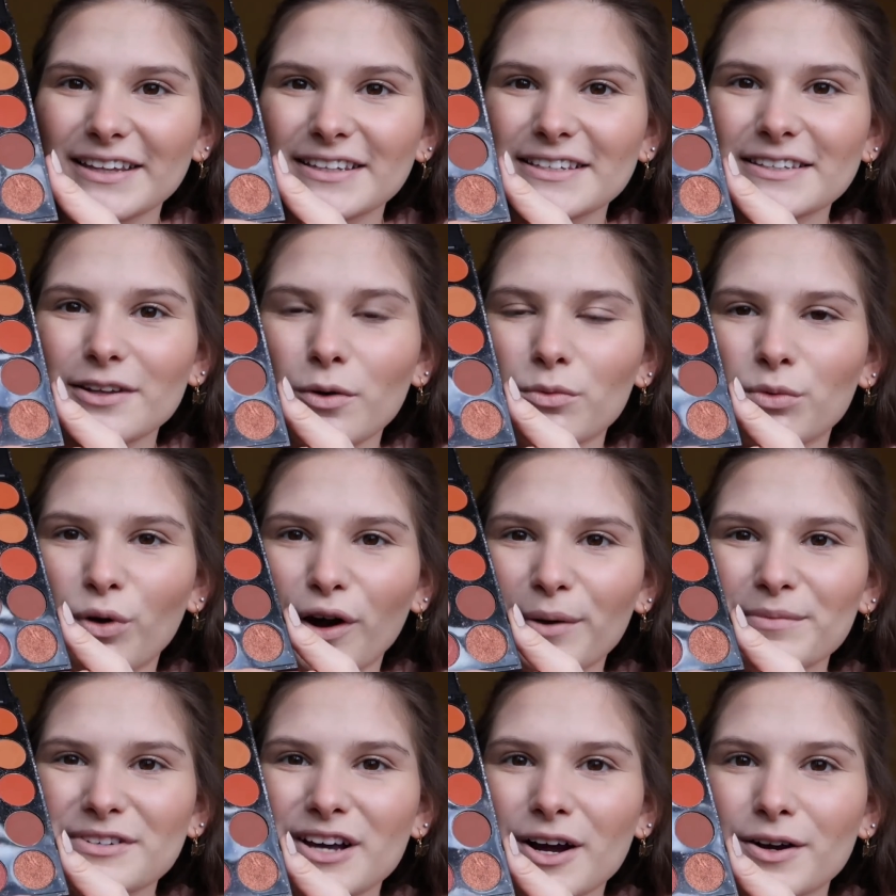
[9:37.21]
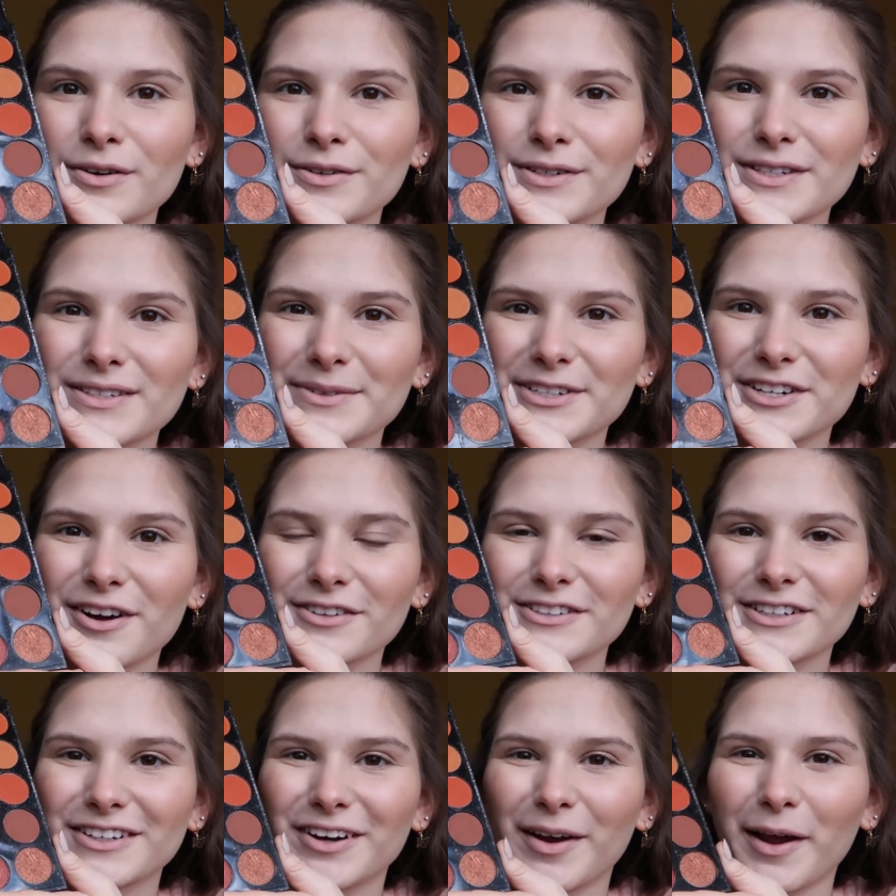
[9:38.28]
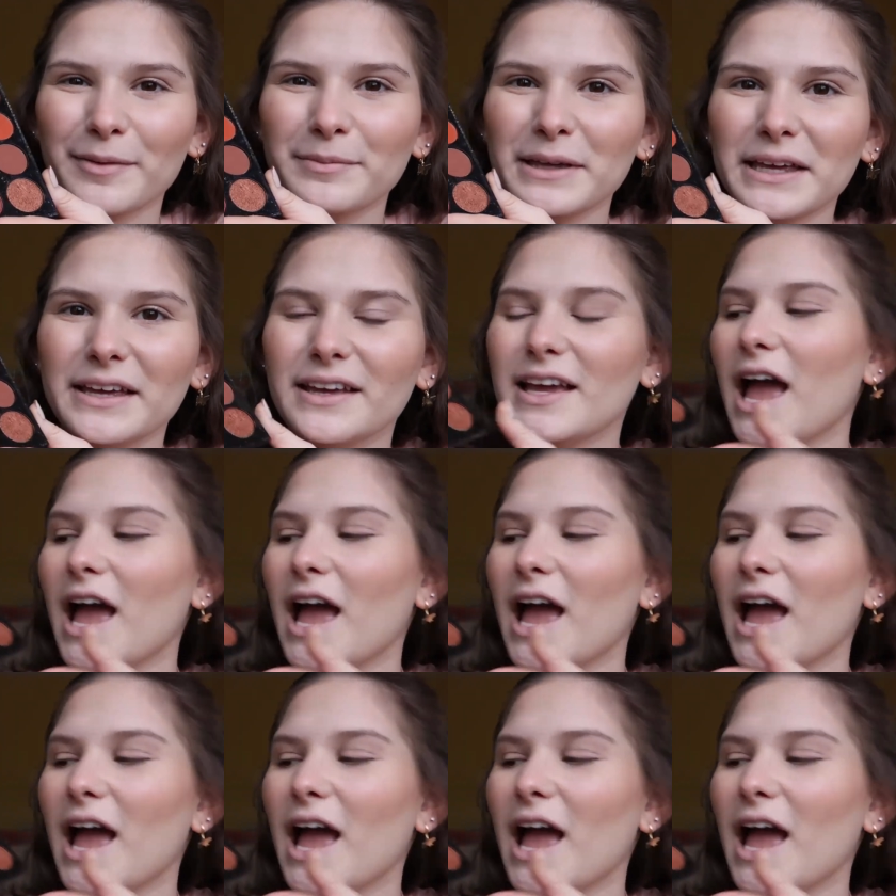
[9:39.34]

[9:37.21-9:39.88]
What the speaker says: This is all warm tones, which all look good on me.